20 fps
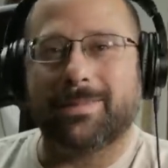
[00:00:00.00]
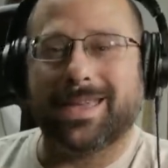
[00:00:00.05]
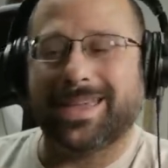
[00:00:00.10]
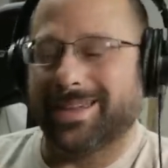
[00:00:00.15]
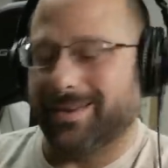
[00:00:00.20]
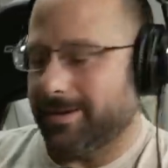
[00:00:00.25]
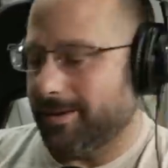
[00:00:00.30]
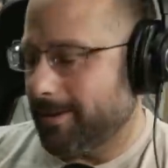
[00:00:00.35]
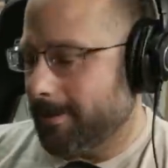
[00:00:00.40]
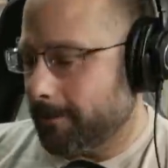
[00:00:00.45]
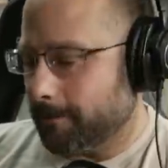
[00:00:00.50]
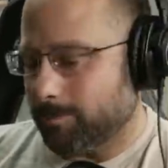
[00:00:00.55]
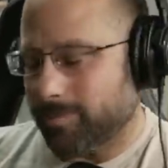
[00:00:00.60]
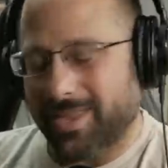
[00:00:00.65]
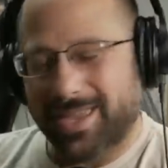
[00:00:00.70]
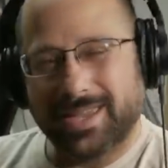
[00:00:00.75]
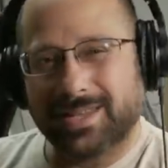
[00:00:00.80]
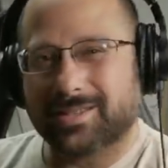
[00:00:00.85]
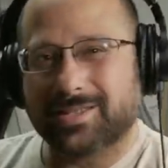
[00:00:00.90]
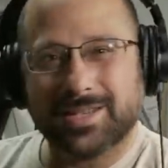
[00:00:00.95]
And
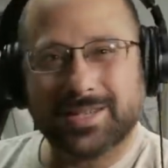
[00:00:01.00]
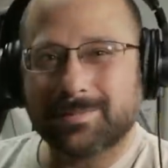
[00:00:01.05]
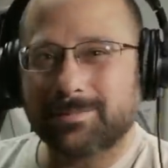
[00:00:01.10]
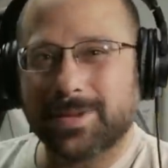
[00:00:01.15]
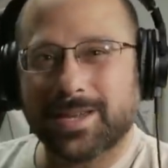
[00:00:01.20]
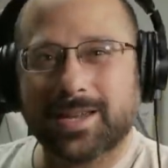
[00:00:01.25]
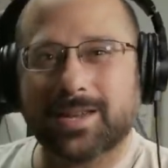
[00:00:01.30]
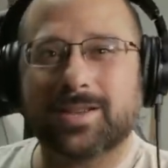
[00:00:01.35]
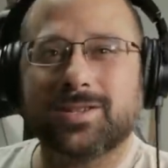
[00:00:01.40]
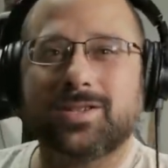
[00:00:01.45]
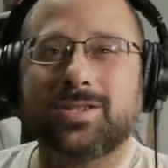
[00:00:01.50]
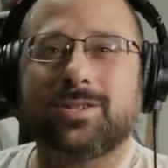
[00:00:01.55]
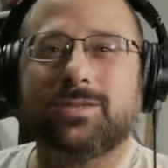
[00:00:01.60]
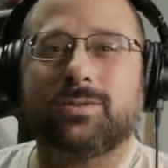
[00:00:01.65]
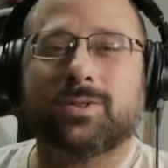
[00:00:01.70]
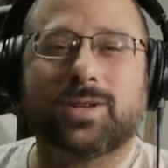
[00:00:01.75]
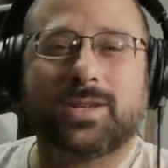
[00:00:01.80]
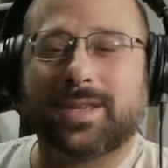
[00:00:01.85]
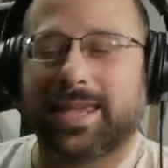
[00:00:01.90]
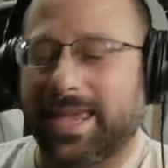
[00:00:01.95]
like, just because you
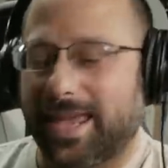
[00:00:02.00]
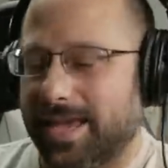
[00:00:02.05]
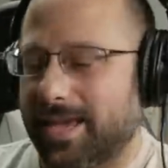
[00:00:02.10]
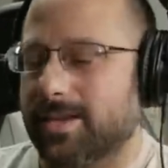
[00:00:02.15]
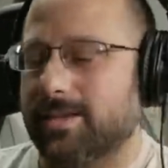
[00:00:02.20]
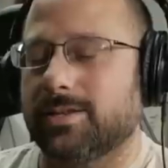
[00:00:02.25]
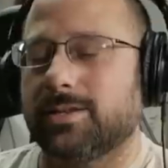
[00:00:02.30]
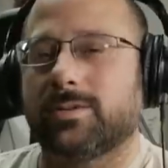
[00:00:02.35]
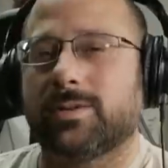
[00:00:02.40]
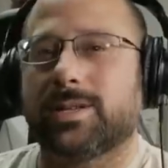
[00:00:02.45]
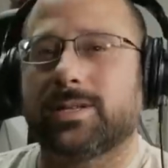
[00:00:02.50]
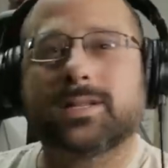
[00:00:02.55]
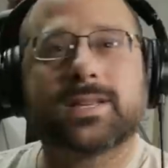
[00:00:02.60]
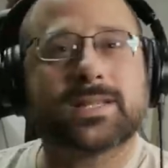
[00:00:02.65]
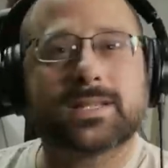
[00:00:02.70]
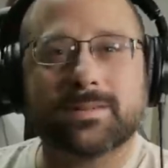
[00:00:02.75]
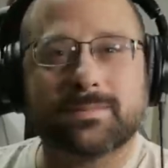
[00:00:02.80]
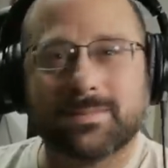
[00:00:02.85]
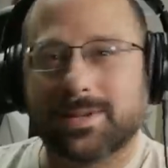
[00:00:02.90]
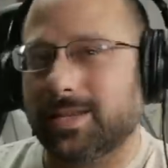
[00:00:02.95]
can do it
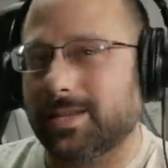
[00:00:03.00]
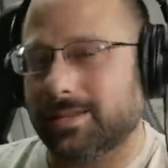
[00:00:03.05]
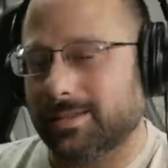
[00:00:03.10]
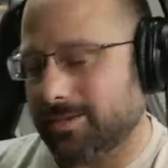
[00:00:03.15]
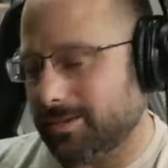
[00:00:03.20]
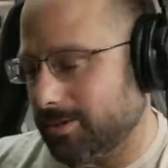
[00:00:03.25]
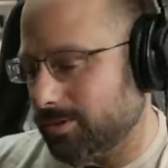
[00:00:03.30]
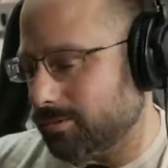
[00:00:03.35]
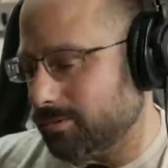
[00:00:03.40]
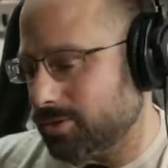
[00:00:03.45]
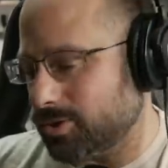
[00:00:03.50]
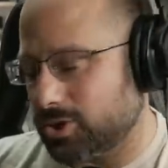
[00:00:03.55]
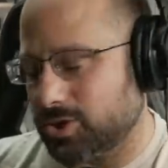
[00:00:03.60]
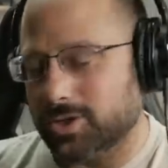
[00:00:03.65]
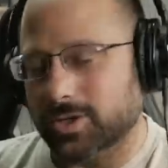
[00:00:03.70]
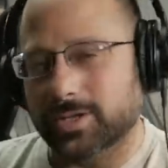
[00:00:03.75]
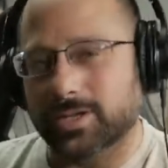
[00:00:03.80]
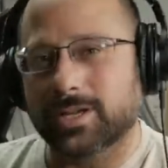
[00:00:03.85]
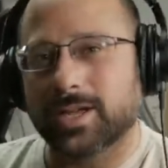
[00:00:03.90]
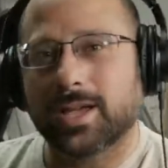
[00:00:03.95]
doesn't mean you
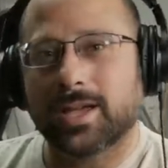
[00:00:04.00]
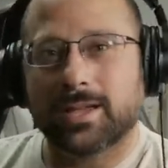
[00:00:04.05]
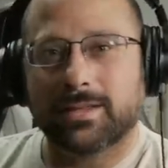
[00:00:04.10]
should.